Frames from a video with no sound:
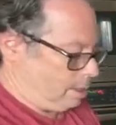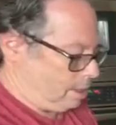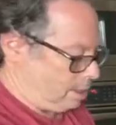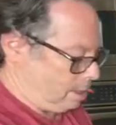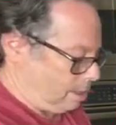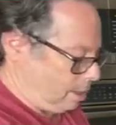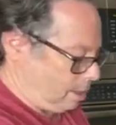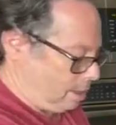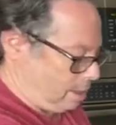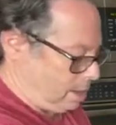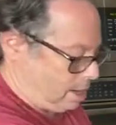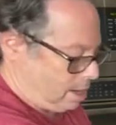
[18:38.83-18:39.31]

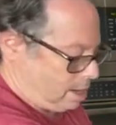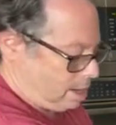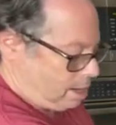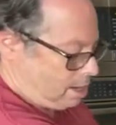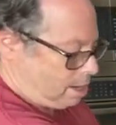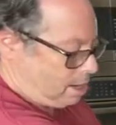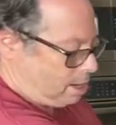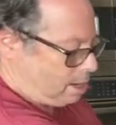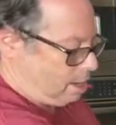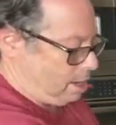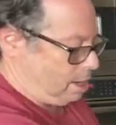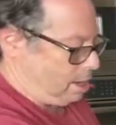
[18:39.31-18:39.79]

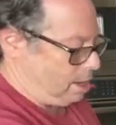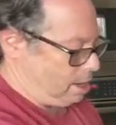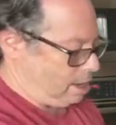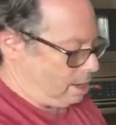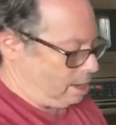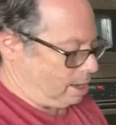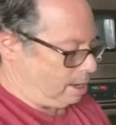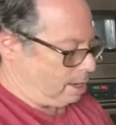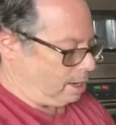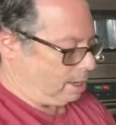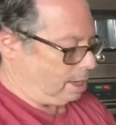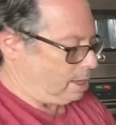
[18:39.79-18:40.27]
Okay,
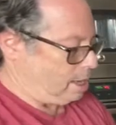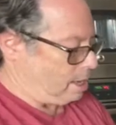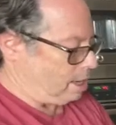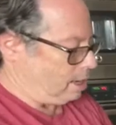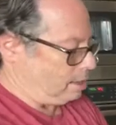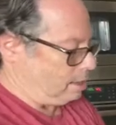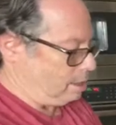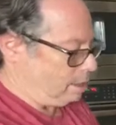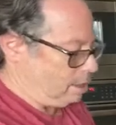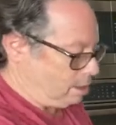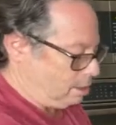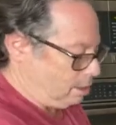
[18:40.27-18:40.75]
and
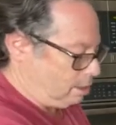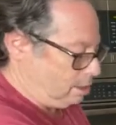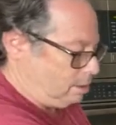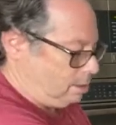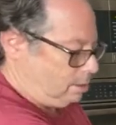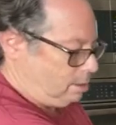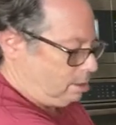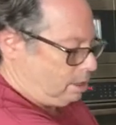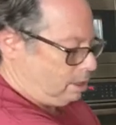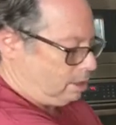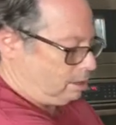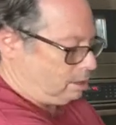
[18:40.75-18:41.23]
again, you're going to
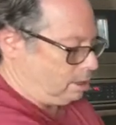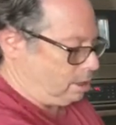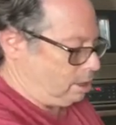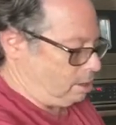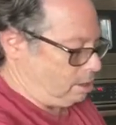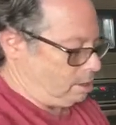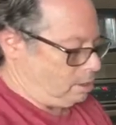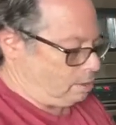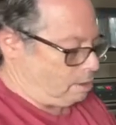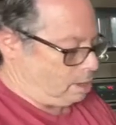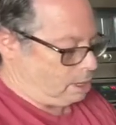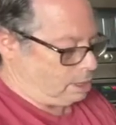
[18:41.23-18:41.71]
do this,
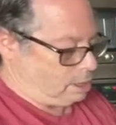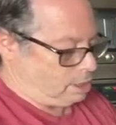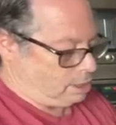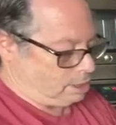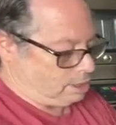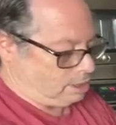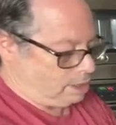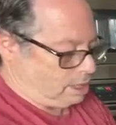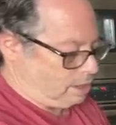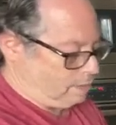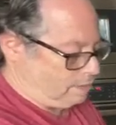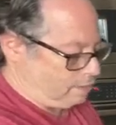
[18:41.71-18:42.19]
I'm going to
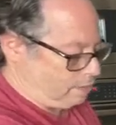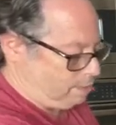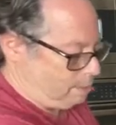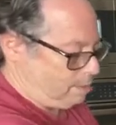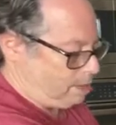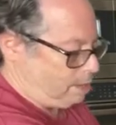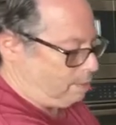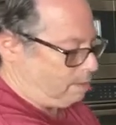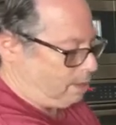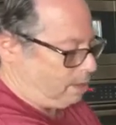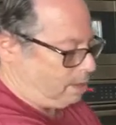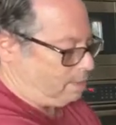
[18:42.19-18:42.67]
say for
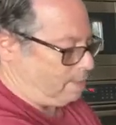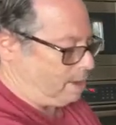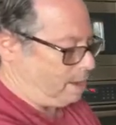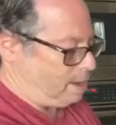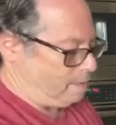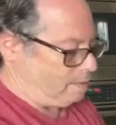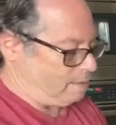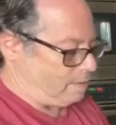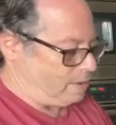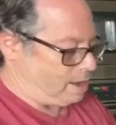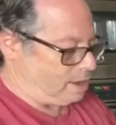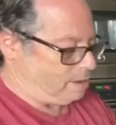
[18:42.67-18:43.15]
maybe
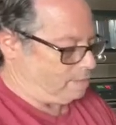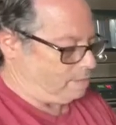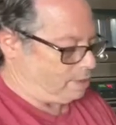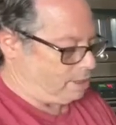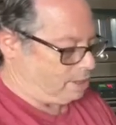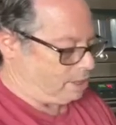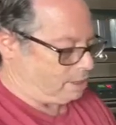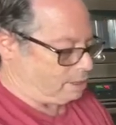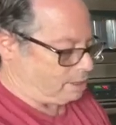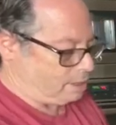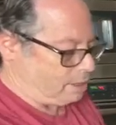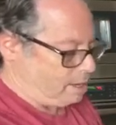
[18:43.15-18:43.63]
about 5
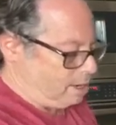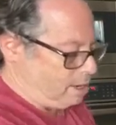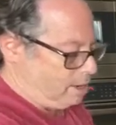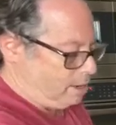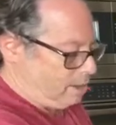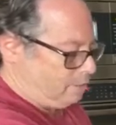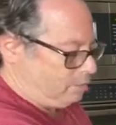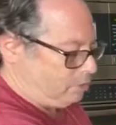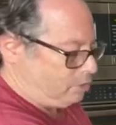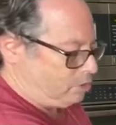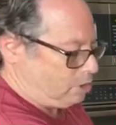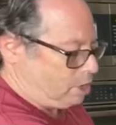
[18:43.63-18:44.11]
minutes.
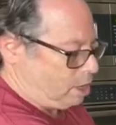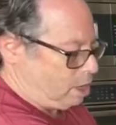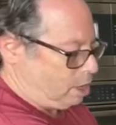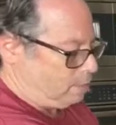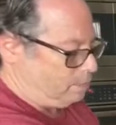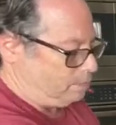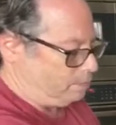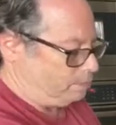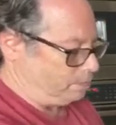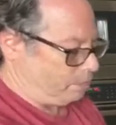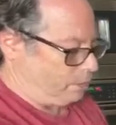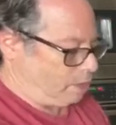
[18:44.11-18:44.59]

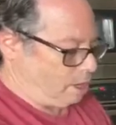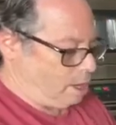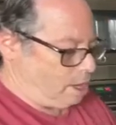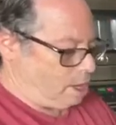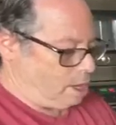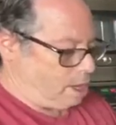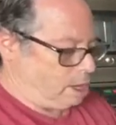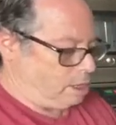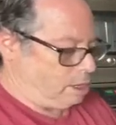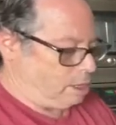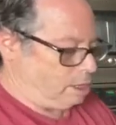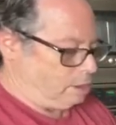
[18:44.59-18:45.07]
So
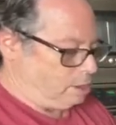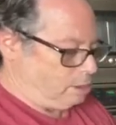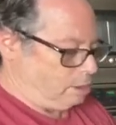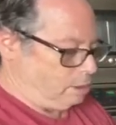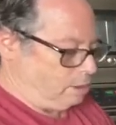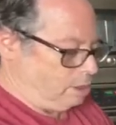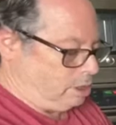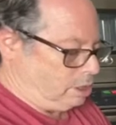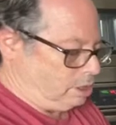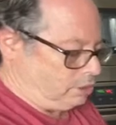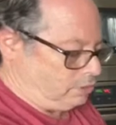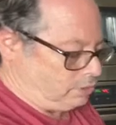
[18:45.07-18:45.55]
I'm going to do
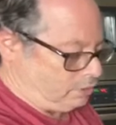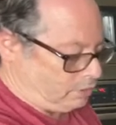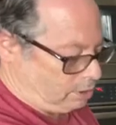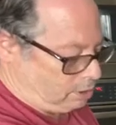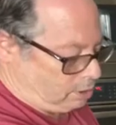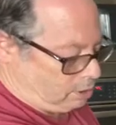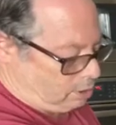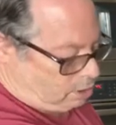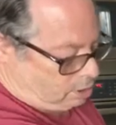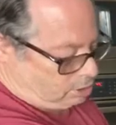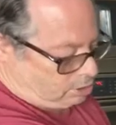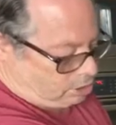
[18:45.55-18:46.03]
this for a
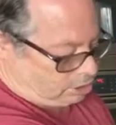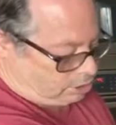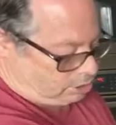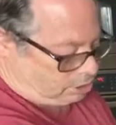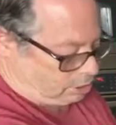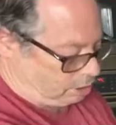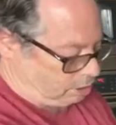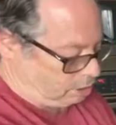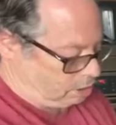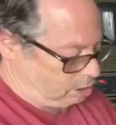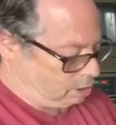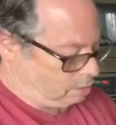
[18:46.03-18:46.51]
little
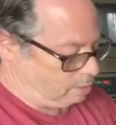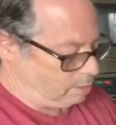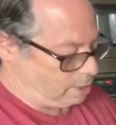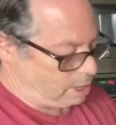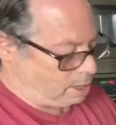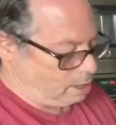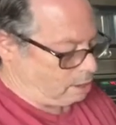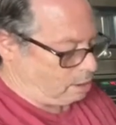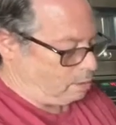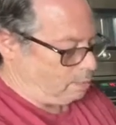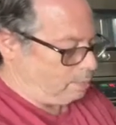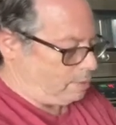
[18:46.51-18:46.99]

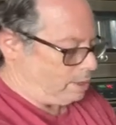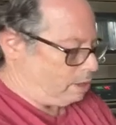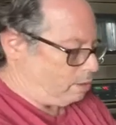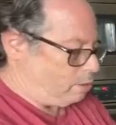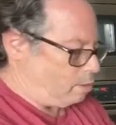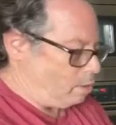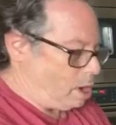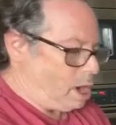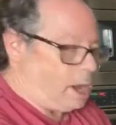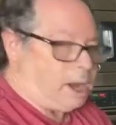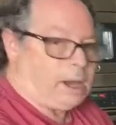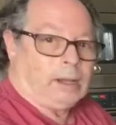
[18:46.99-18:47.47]
bit
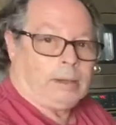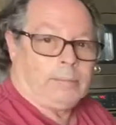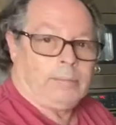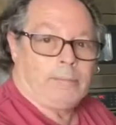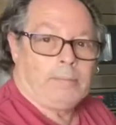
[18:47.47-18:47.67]
longer